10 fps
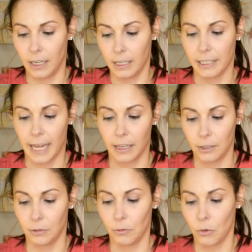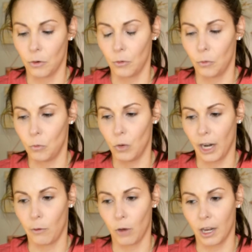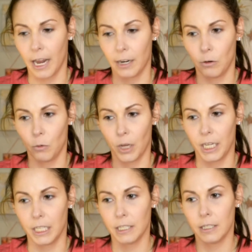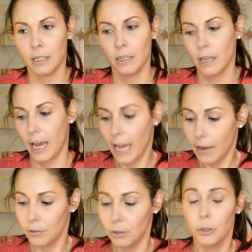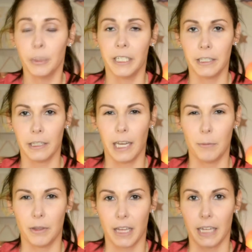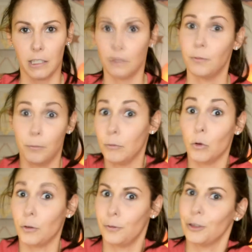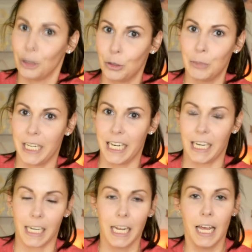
exactly what I want. I don't want it. I have a luminous light, but that's more for illuminating.